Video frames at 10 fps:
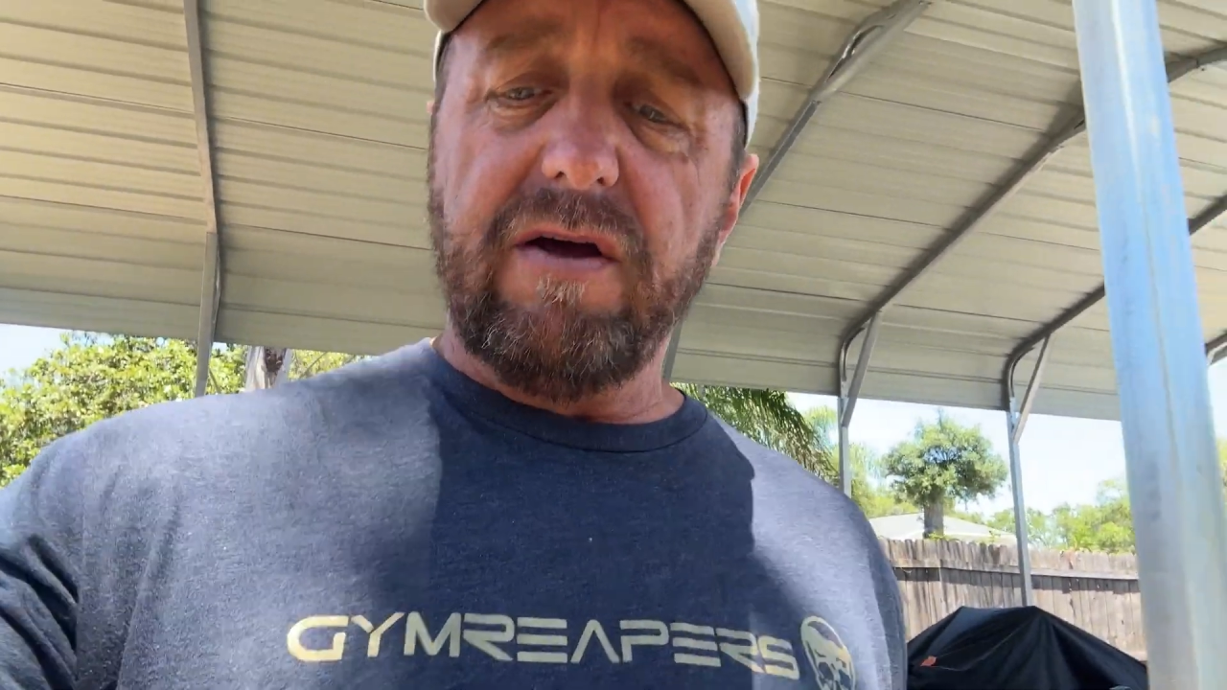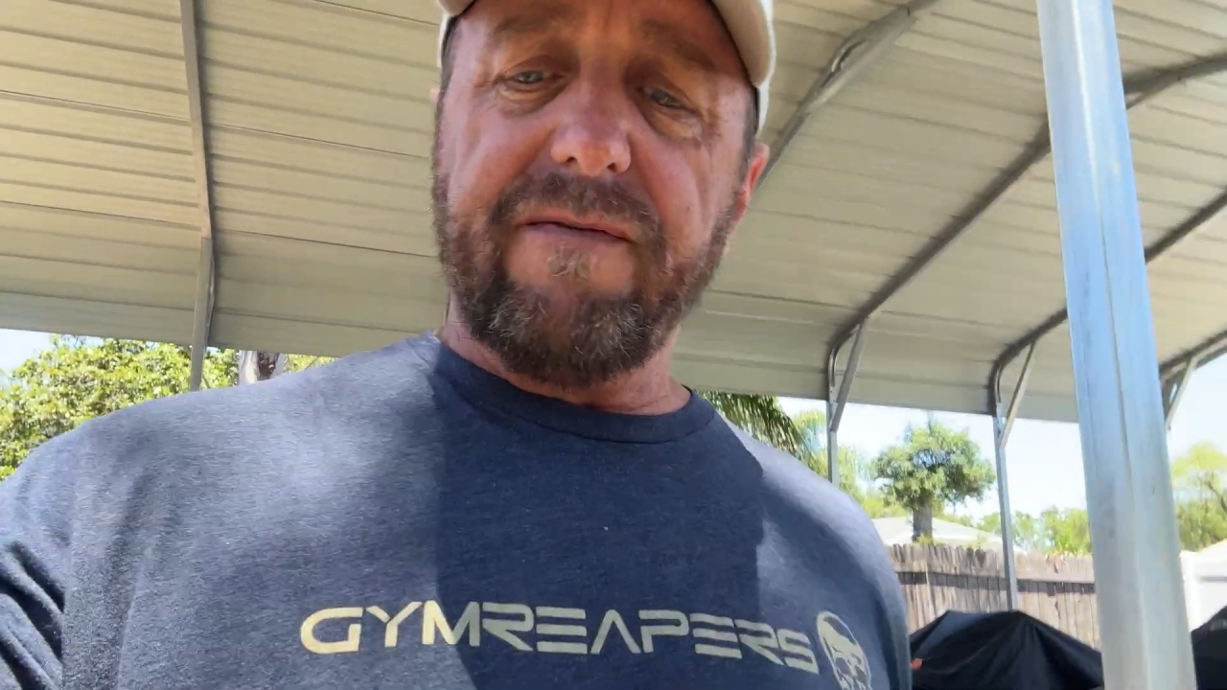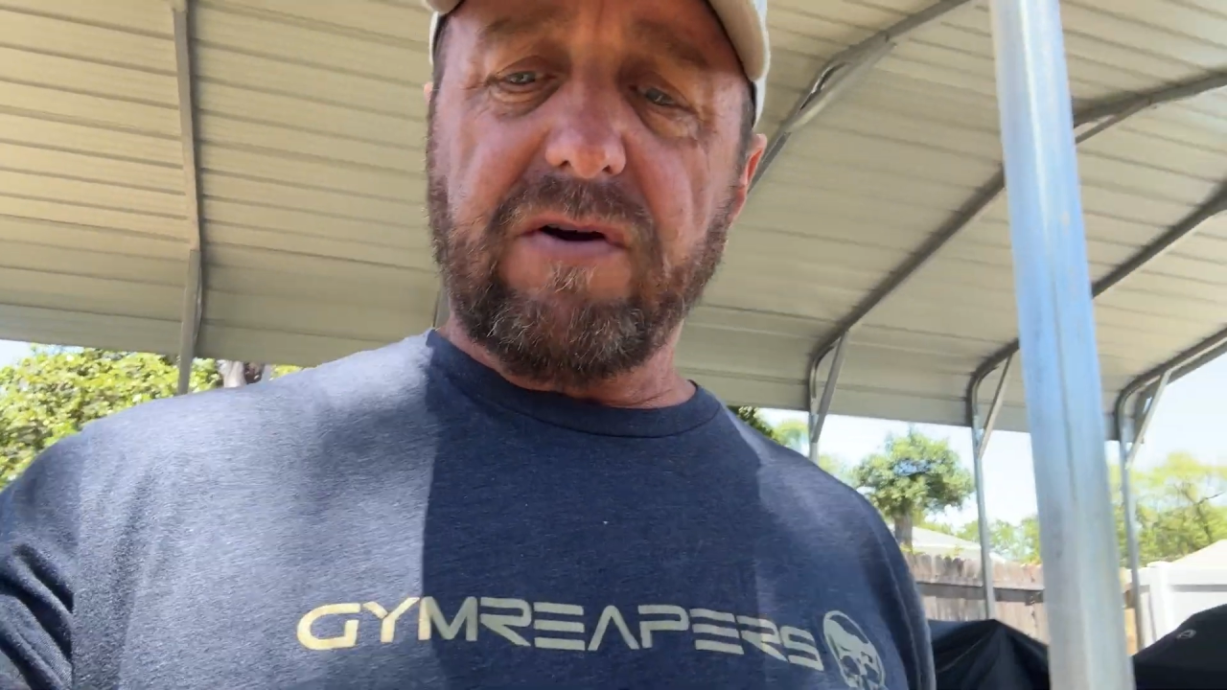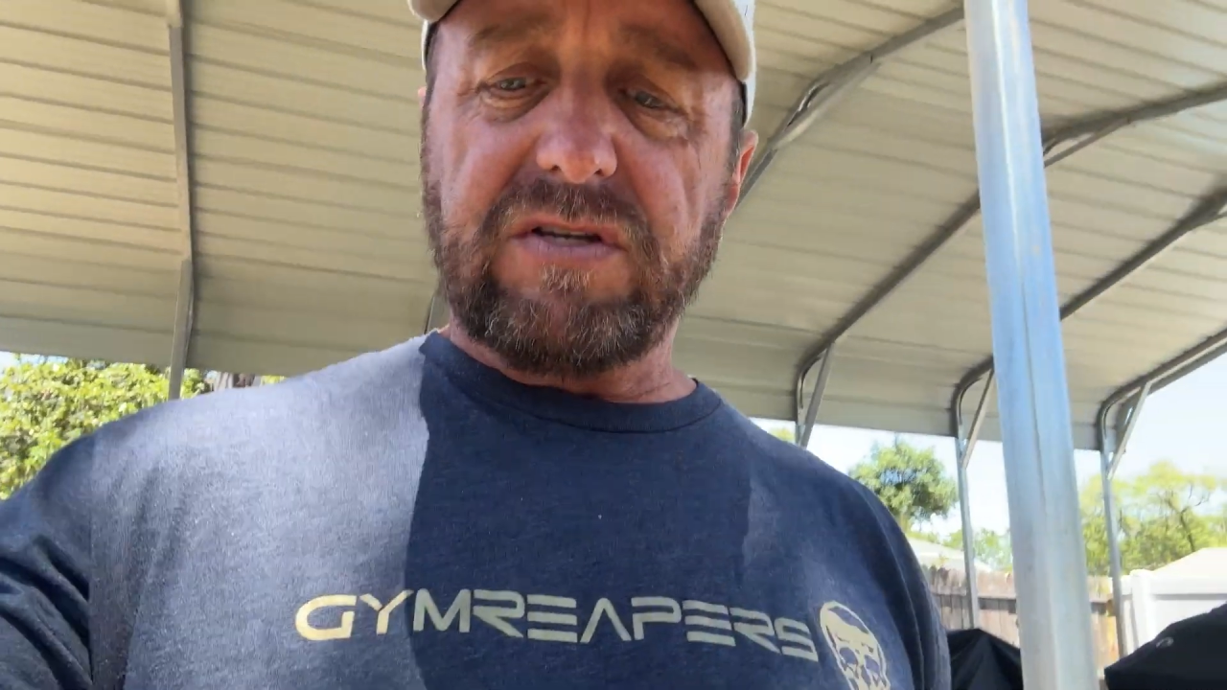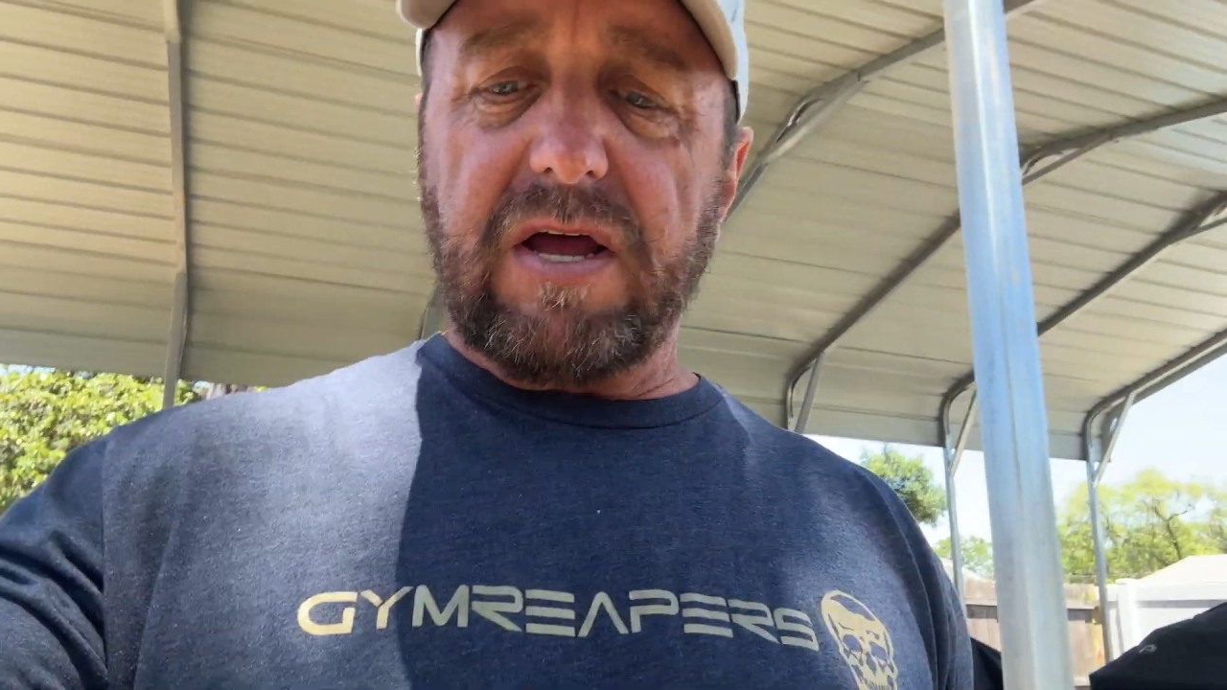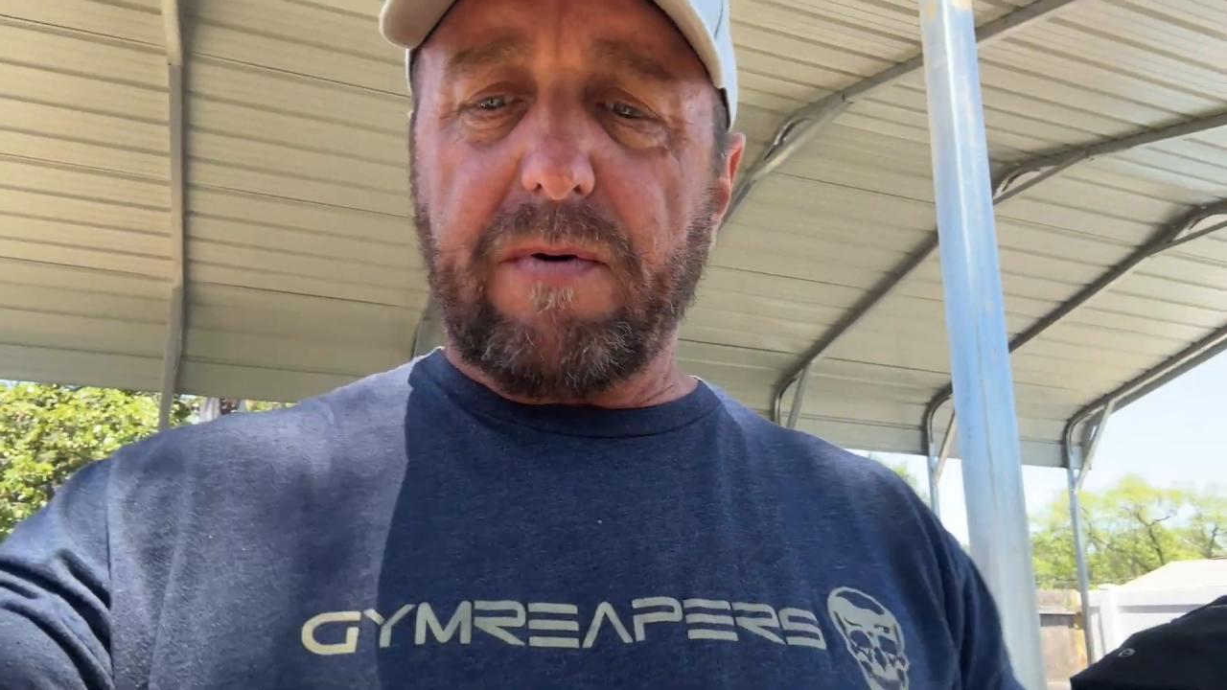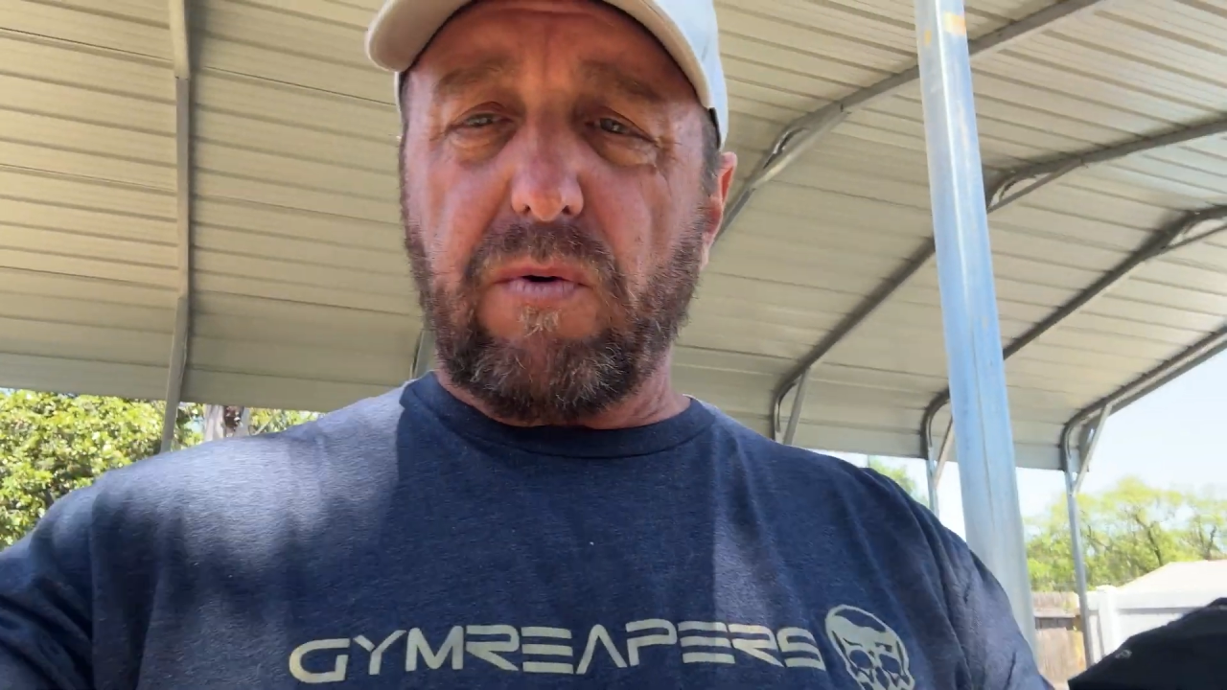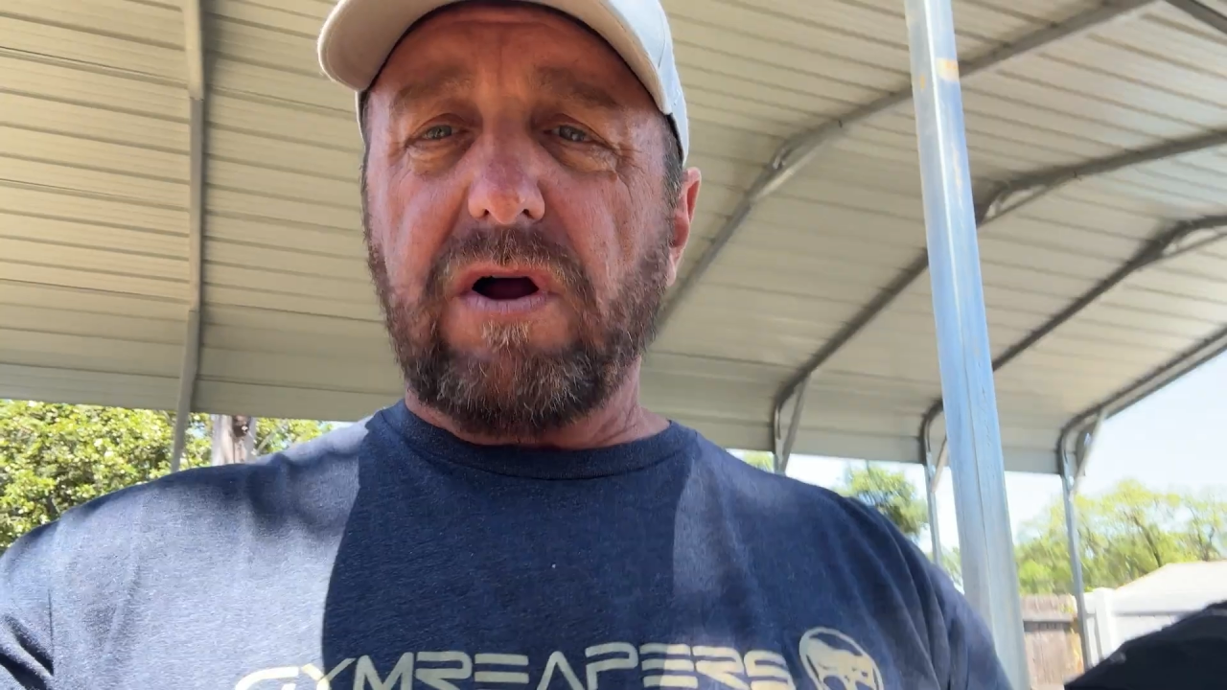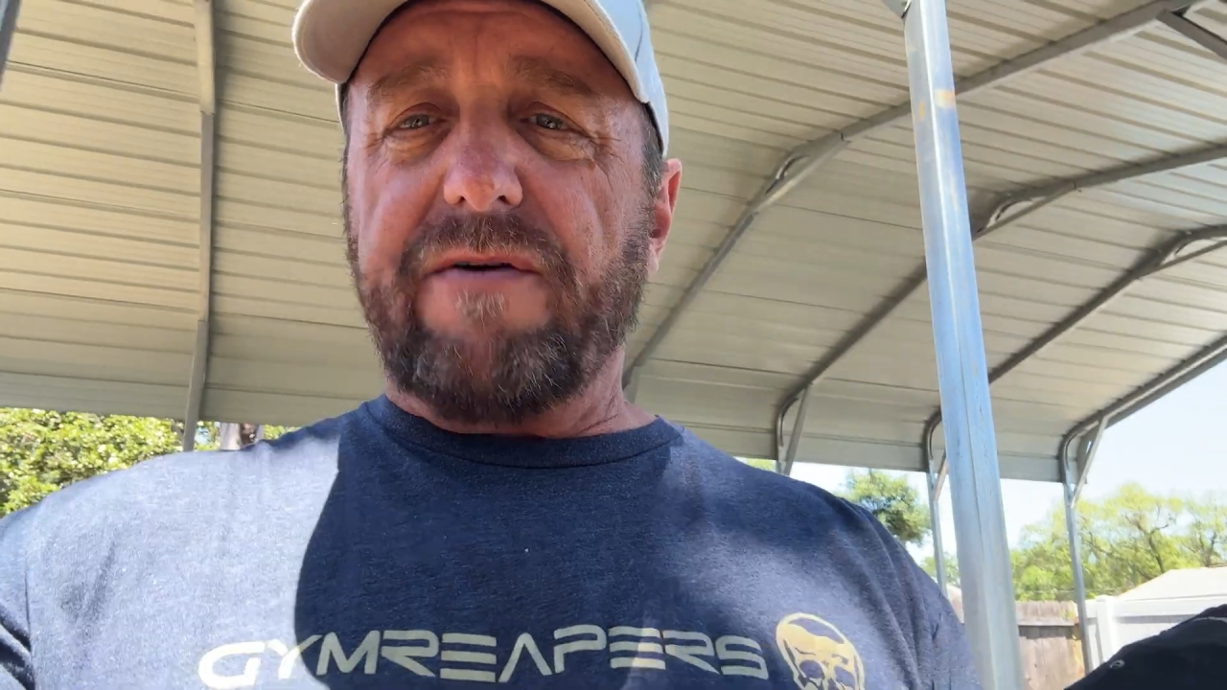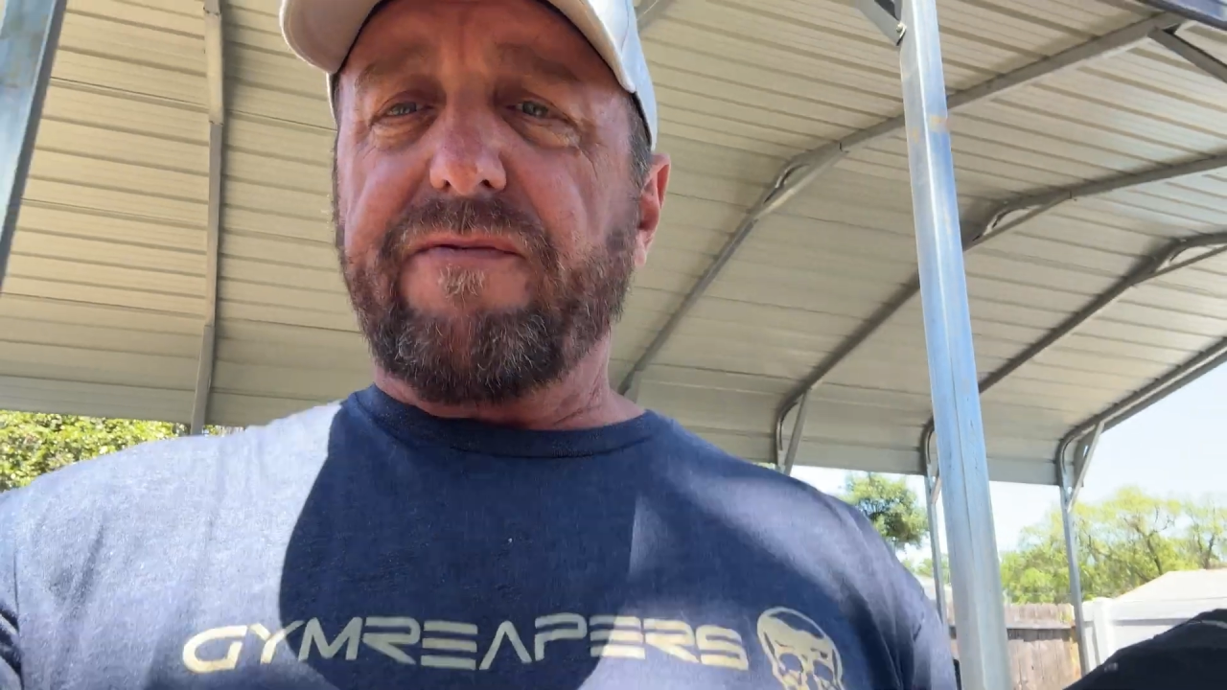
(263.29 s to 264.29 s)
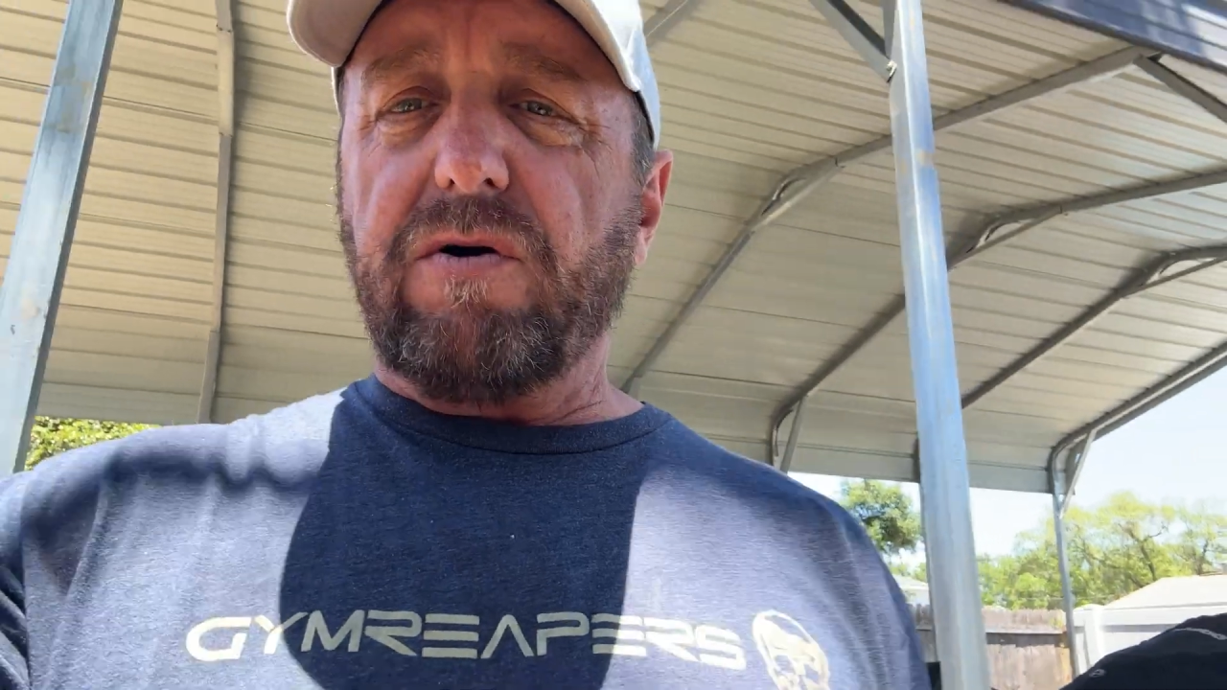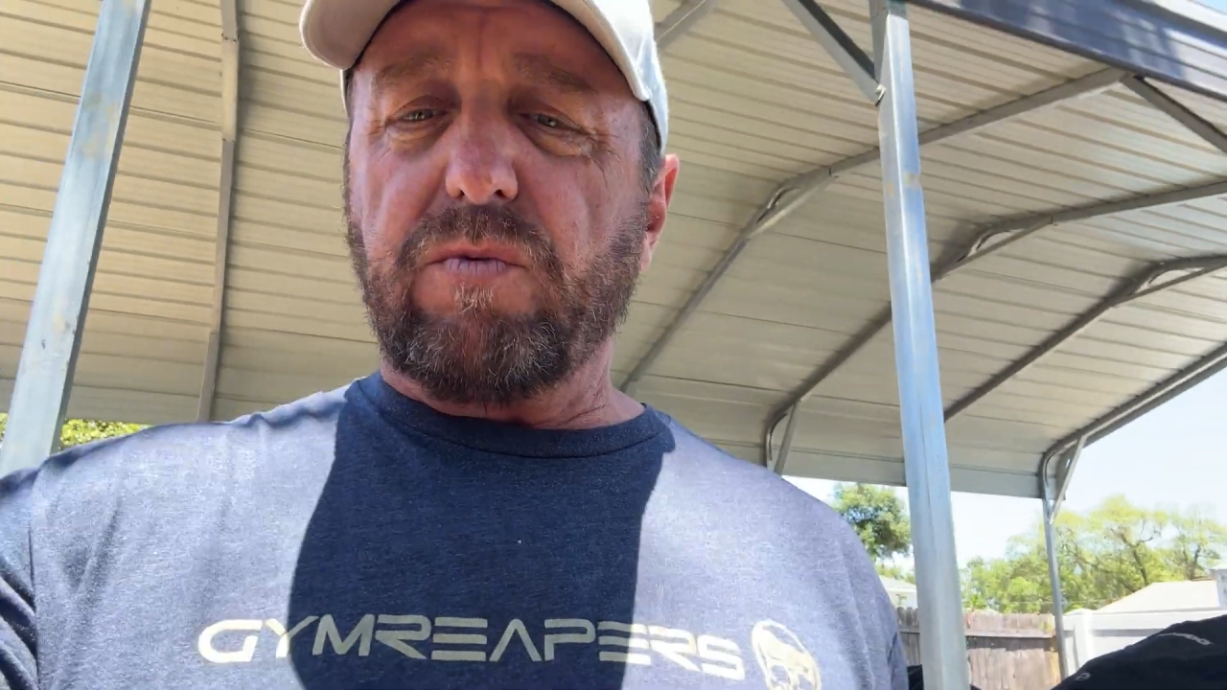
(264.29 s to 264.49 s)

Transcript: First time I went off-road